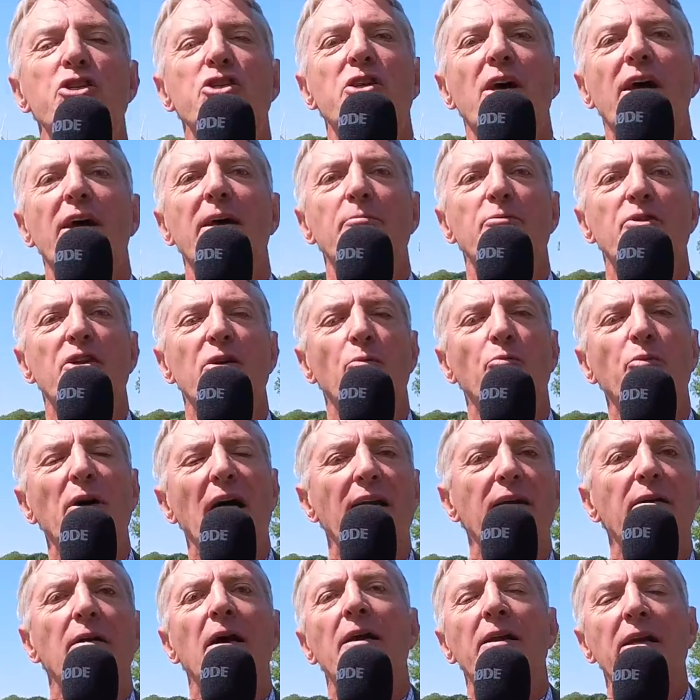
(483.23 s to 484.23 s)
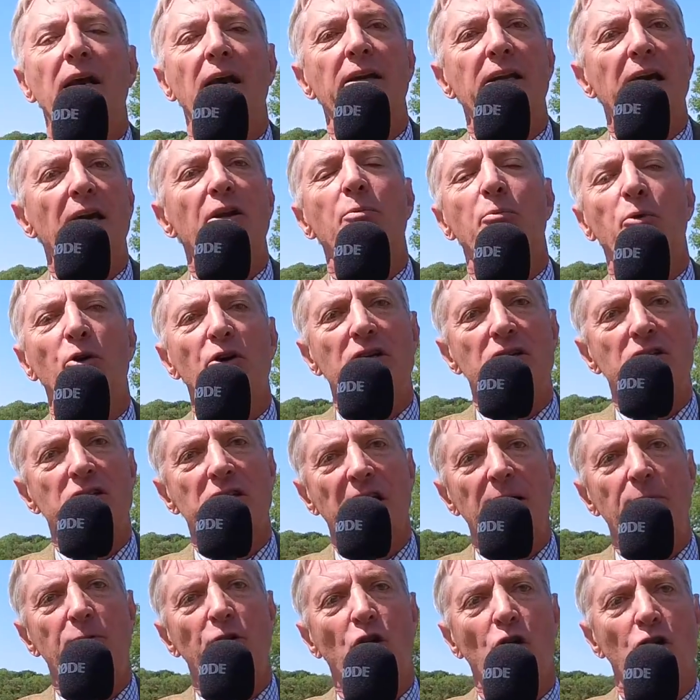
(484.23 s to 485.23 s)
is aimed at, the other point is to
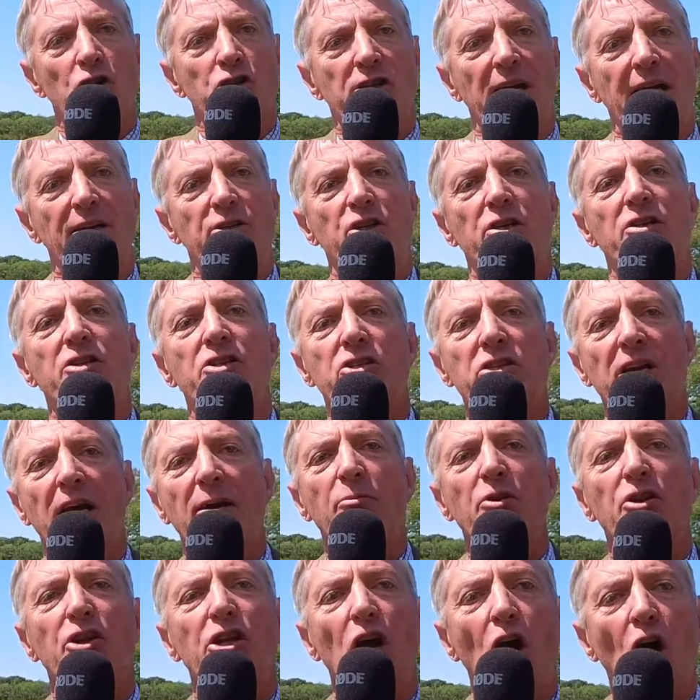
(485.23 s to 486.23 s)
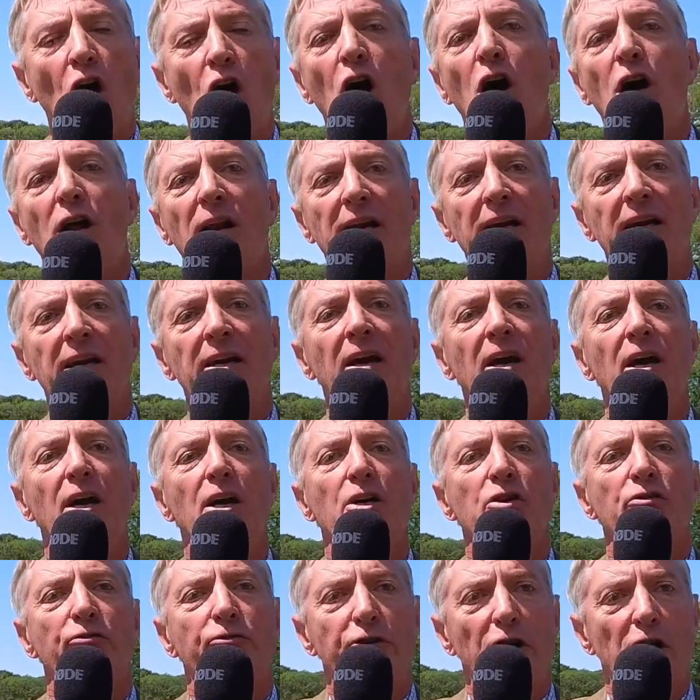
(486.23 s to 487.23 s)
keep the cost down. So this is aimed at the early
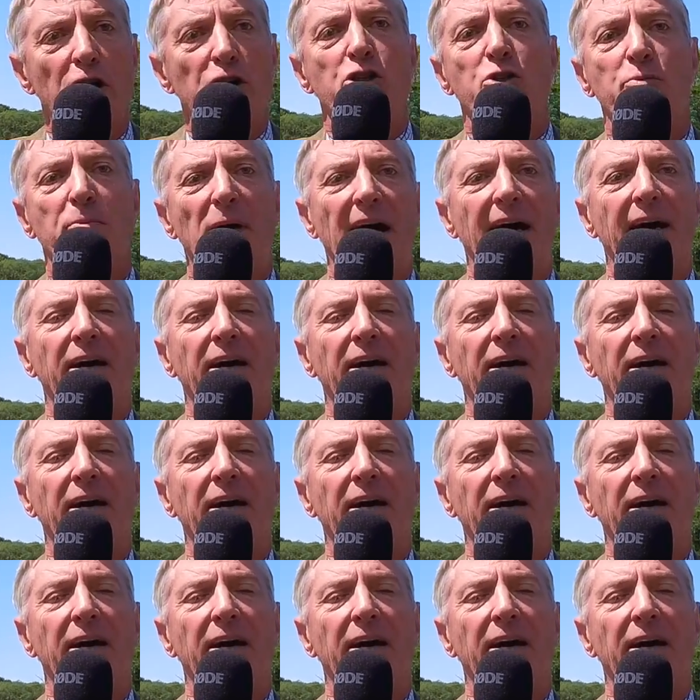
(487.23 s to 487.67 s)
first spec.